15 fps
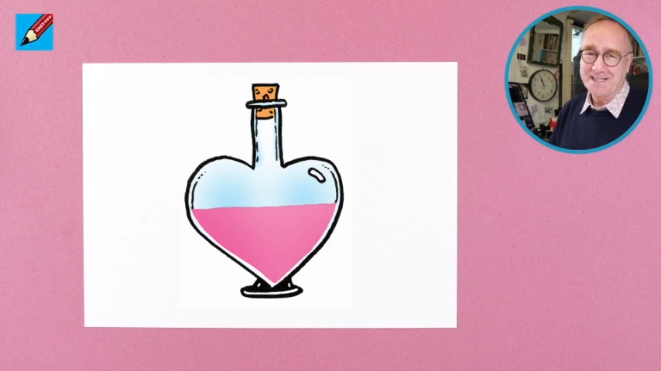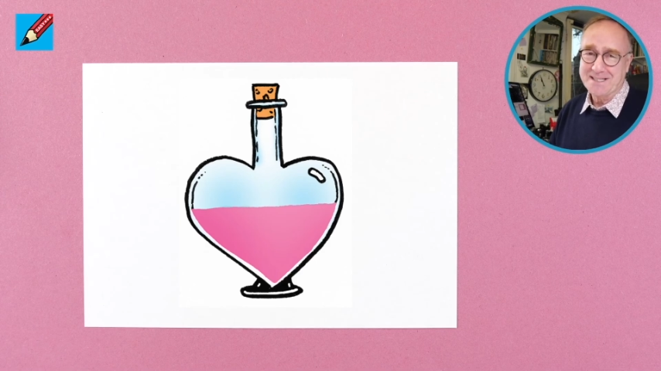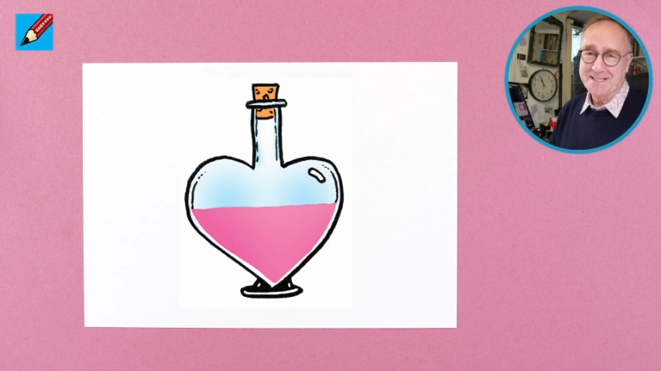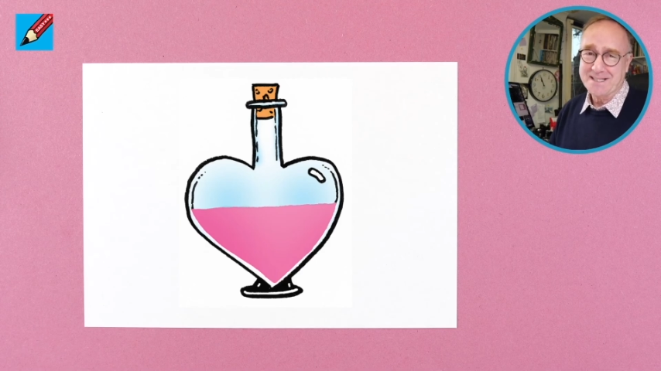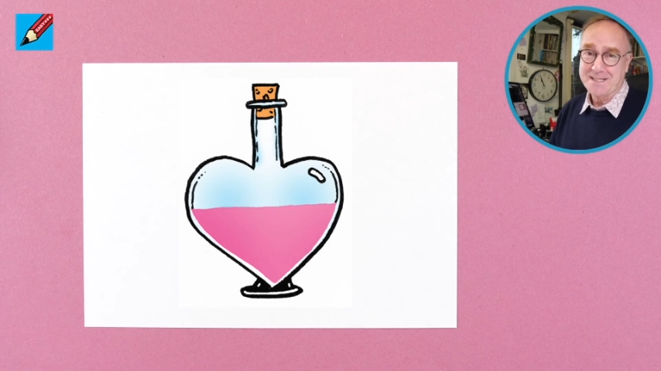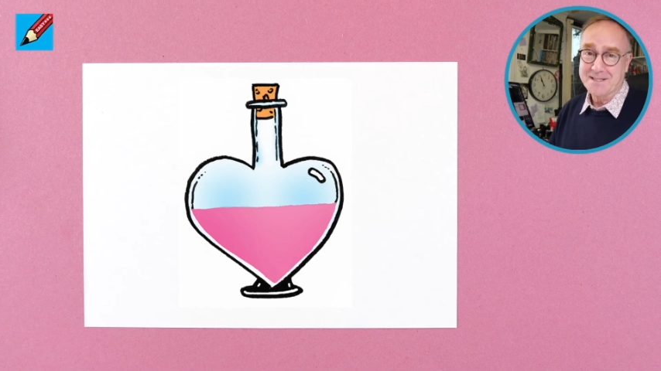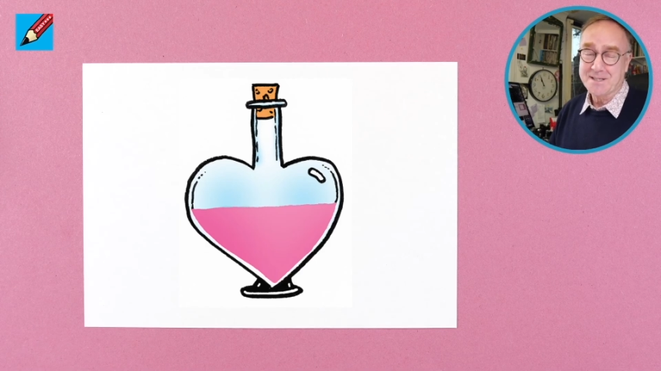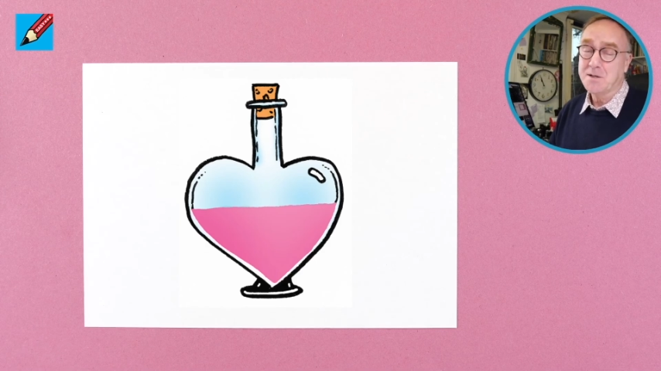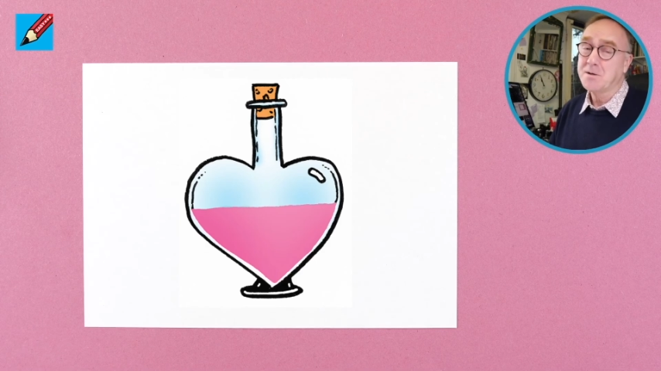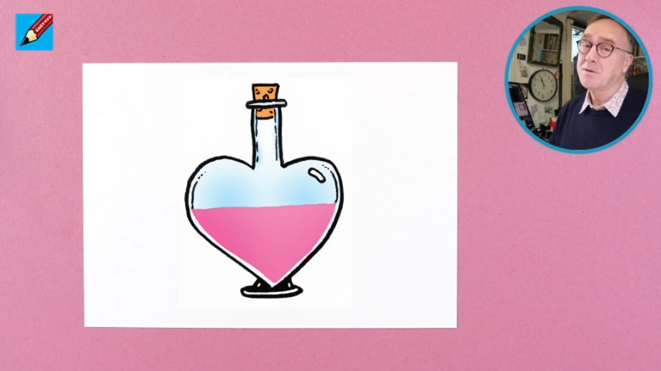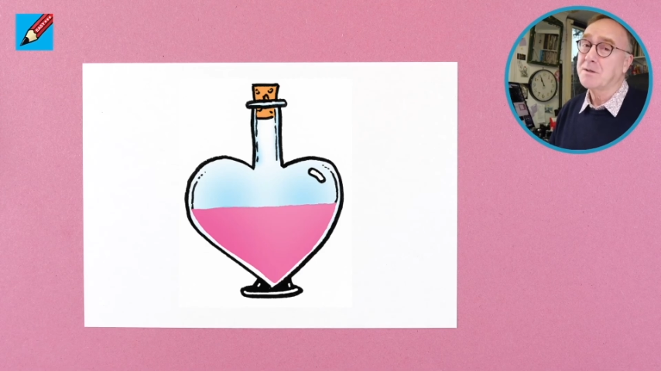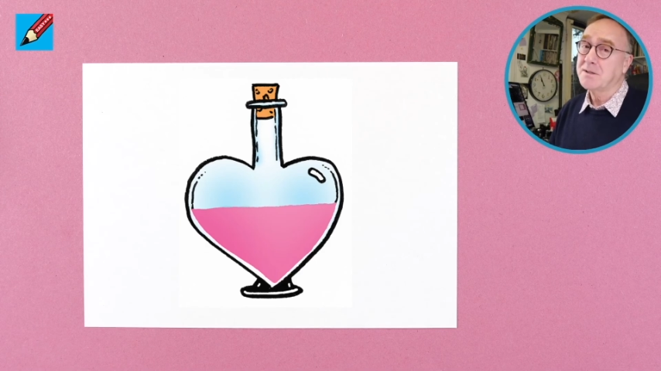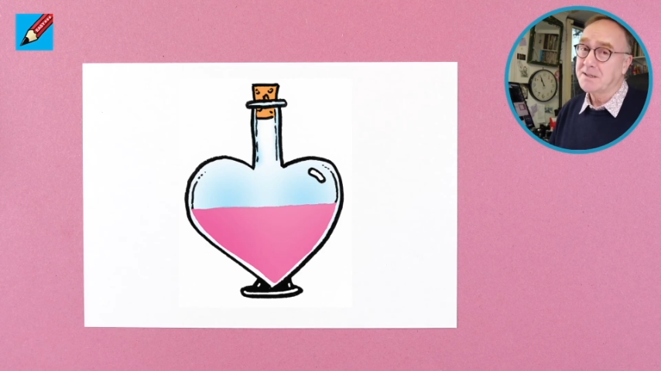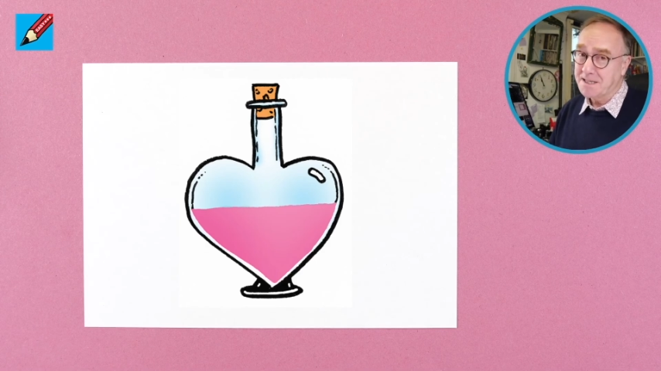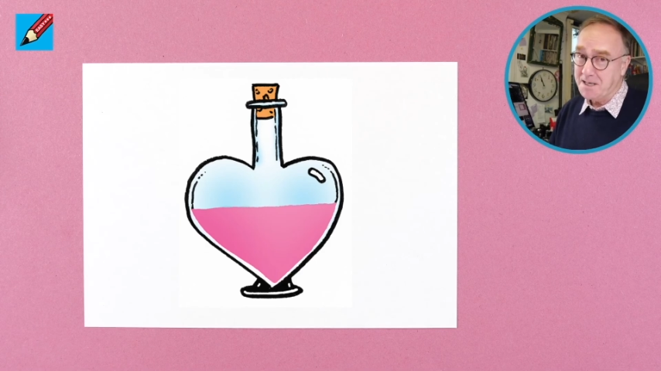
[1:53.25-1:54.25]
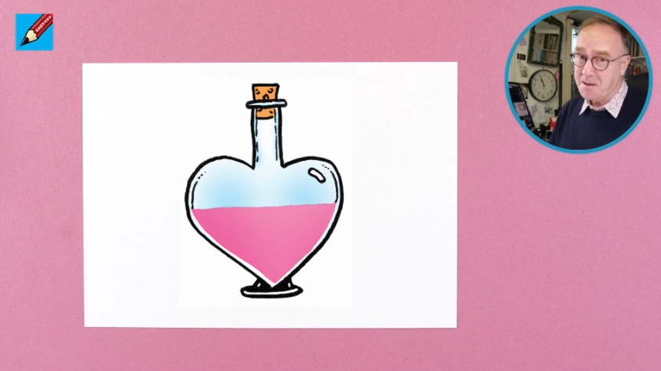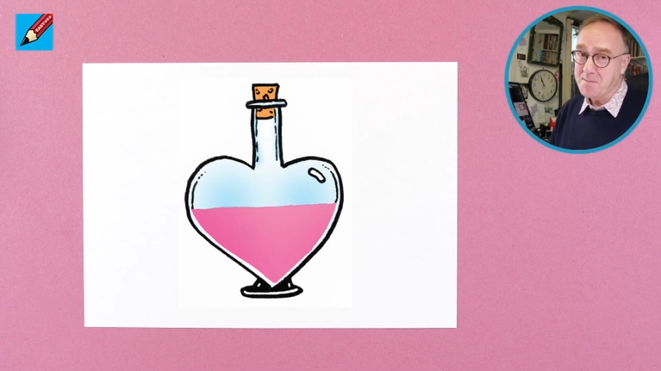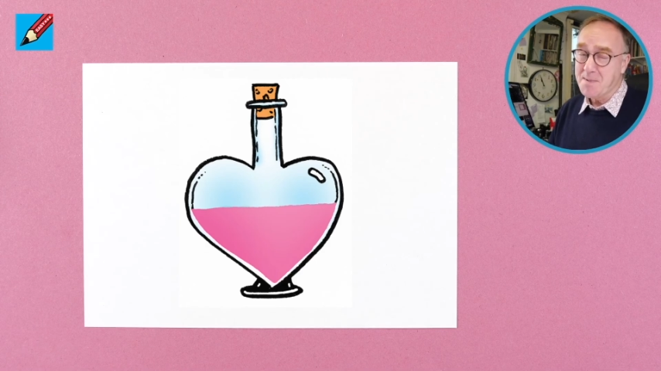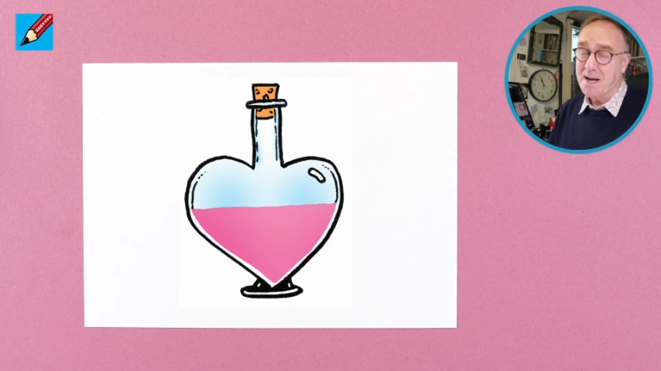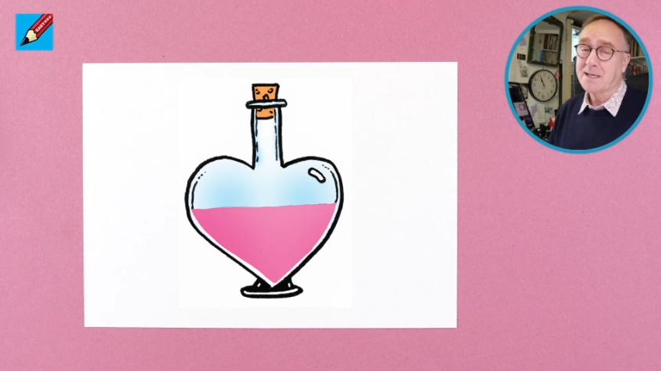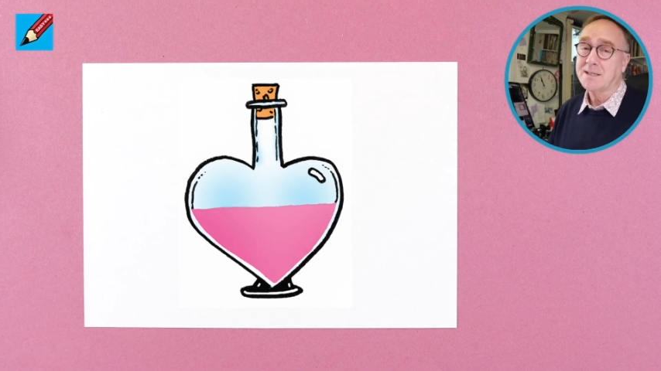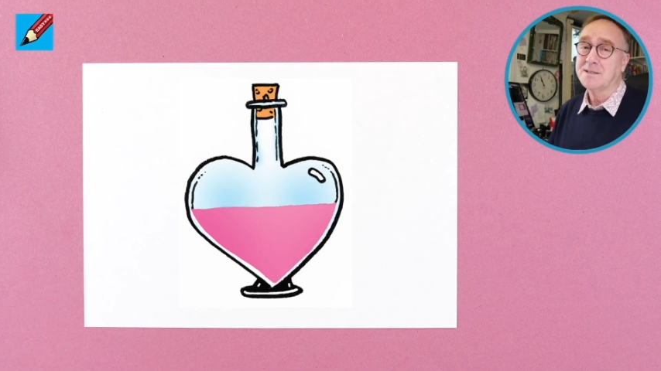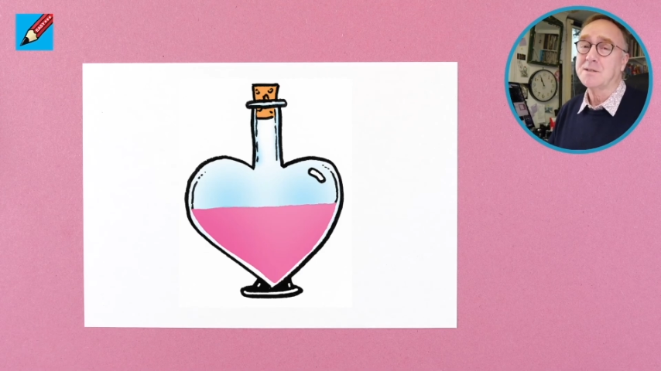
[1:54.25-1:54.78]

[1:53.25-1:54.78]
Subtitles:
Easy so you can come back